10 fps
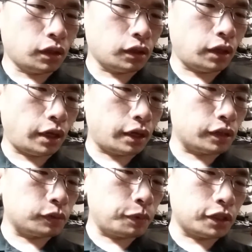yeah,
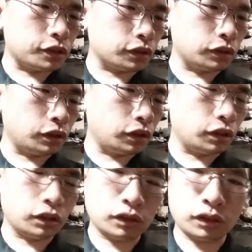it's
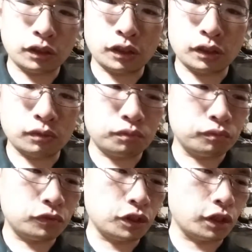basically uh,
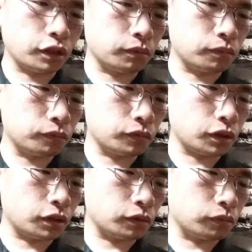done
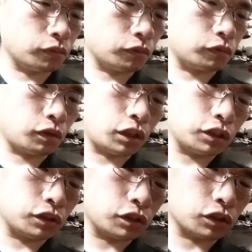uh, at
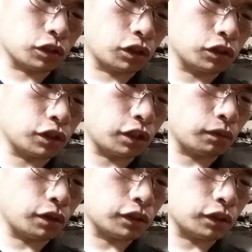least discharged
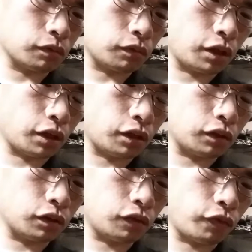anyways, and uh,
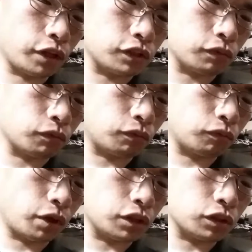the device it
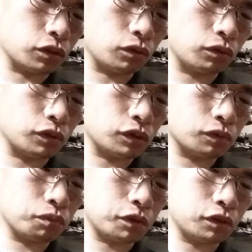went to
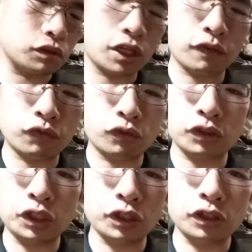has been dead for
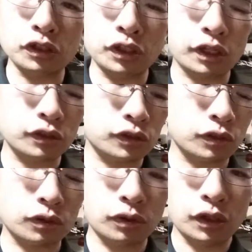years now.
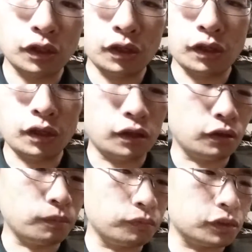So
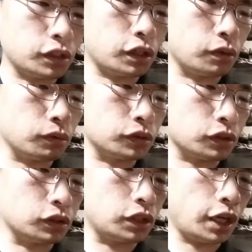um, decided it was a
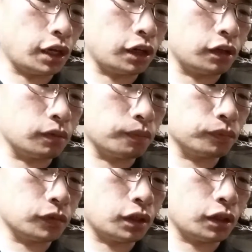good candidate.
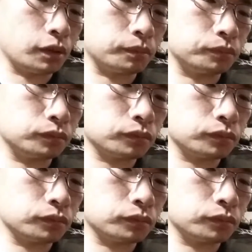Um,